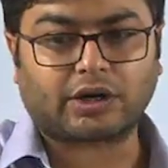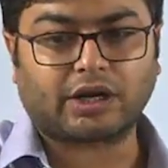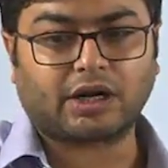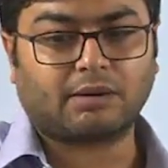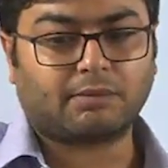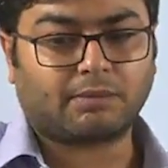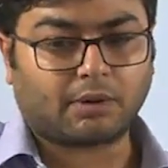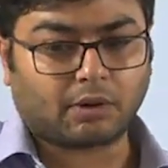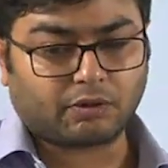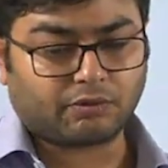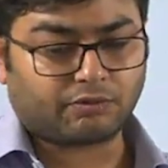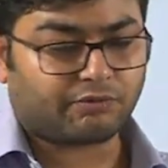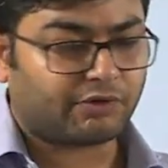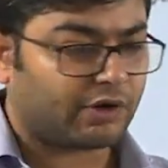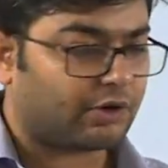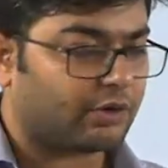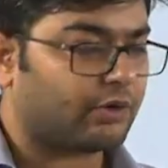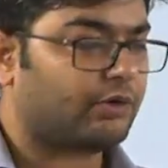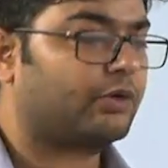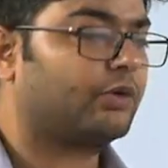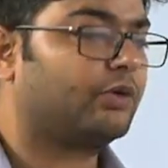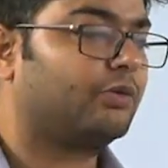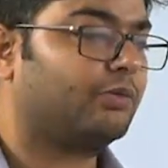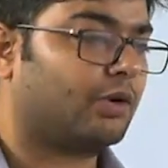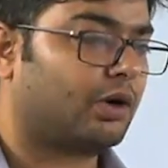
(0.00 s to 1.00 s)
about one or
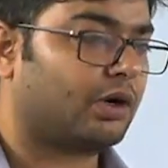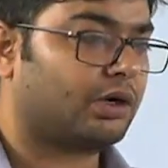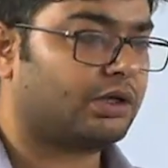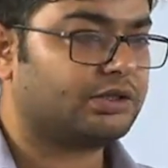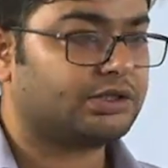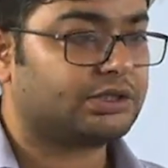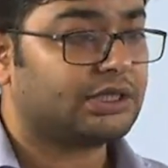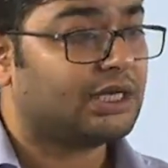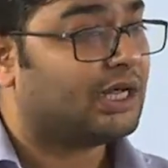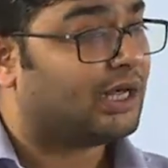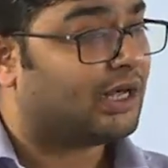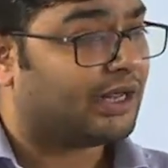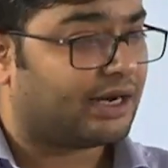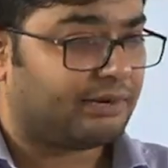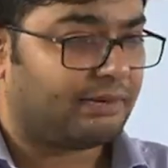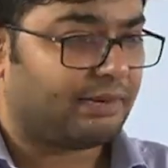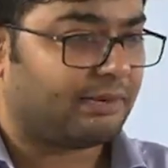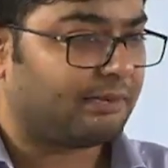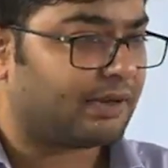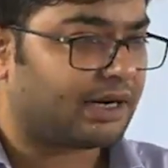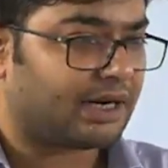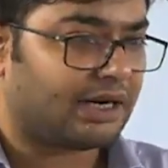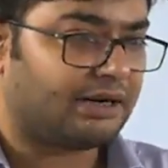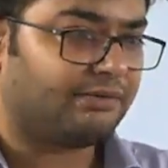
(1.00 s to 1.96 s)
two models. Remember,